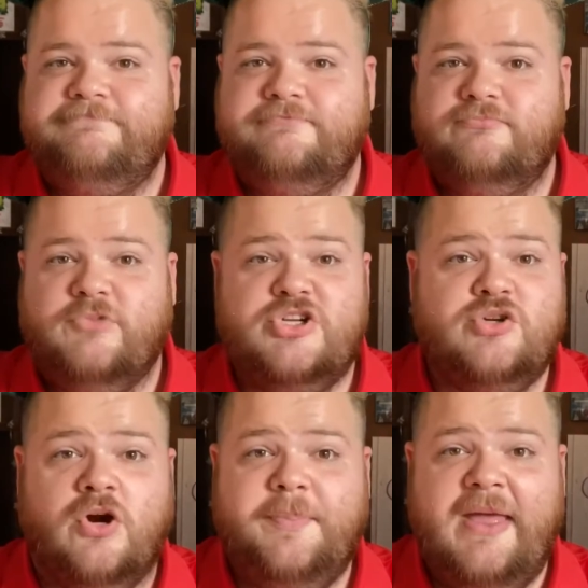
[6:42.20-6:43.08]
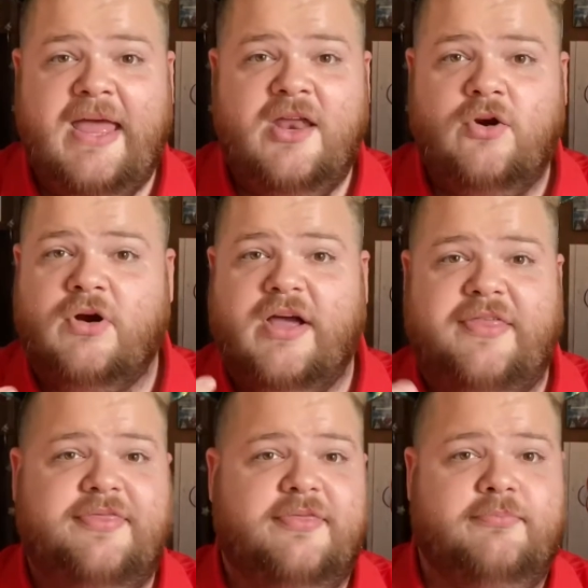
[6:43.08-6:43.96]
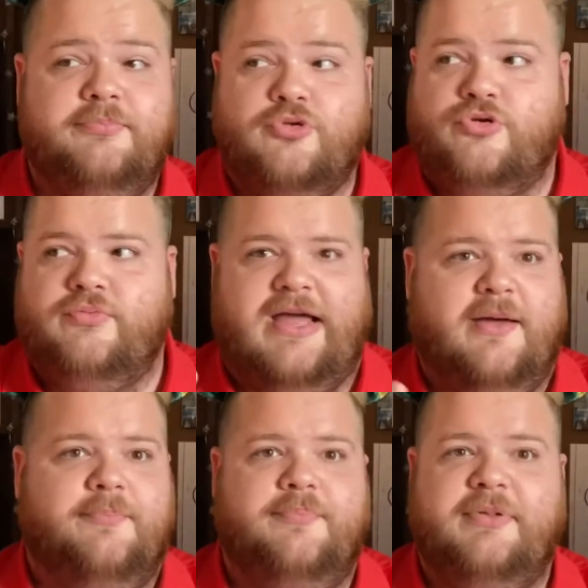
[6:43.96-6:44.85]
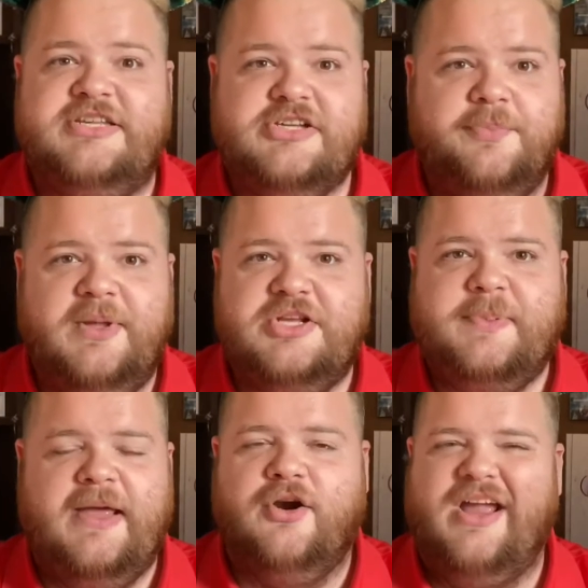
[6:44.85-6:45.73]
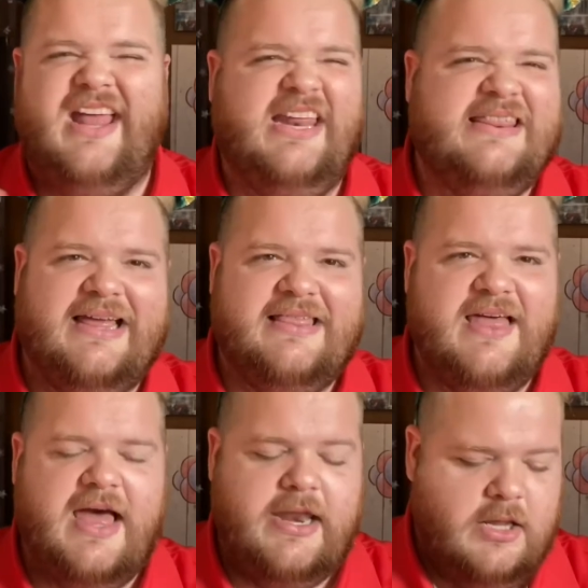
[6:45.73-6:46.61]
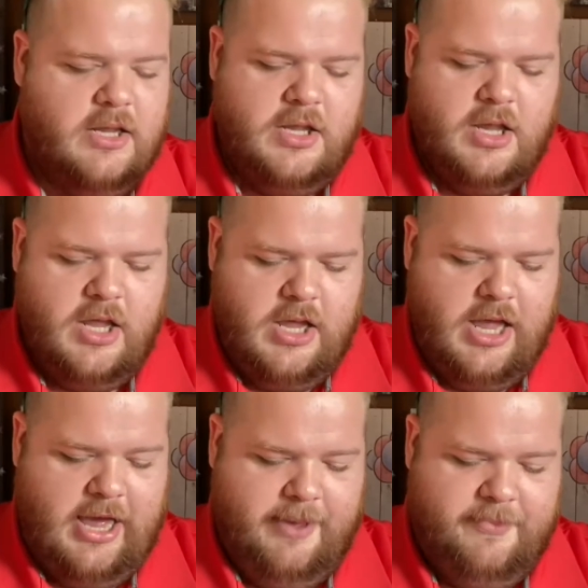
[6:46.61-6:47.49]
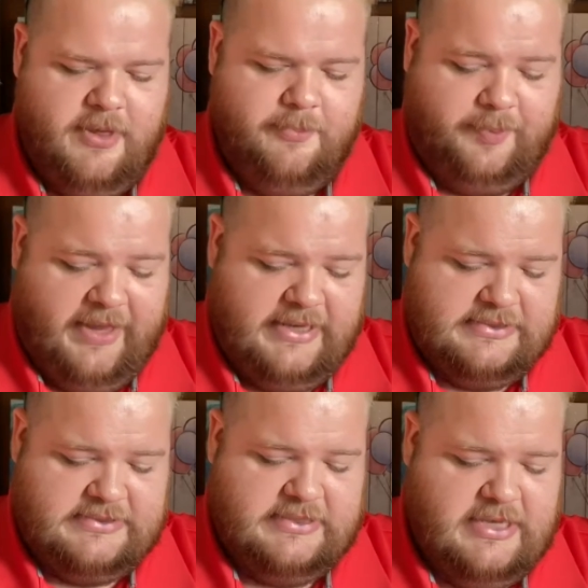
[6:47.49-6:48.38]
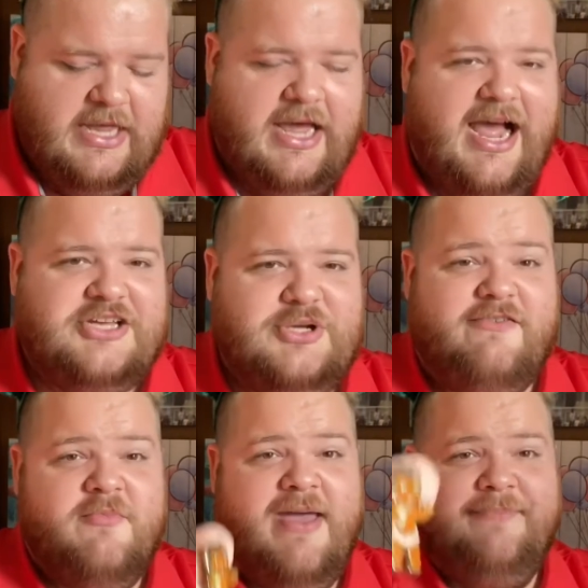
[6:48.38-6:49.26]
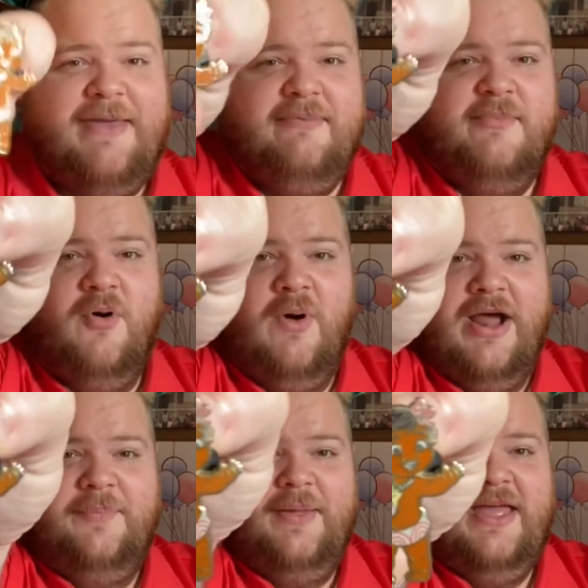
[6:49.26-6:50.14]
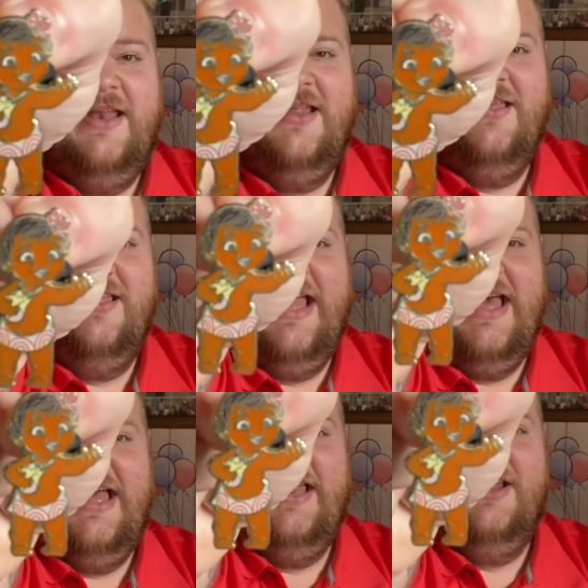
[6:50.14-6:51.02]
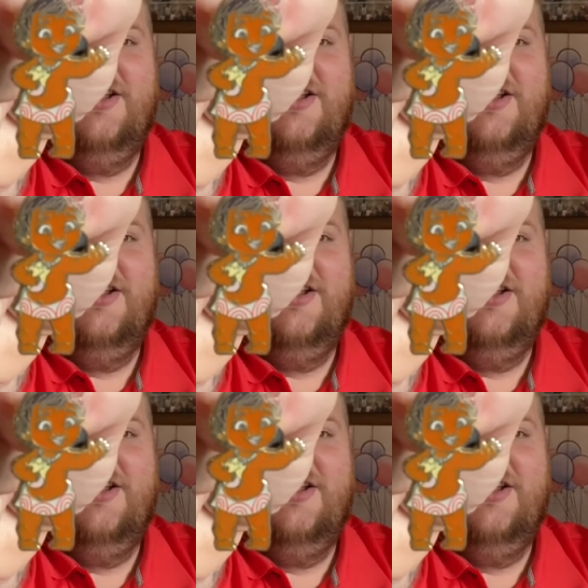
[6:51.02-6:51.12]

resort pin or a like a Blizzard Beach pin or anything like that. Um, but I do have a baby Moana pin, and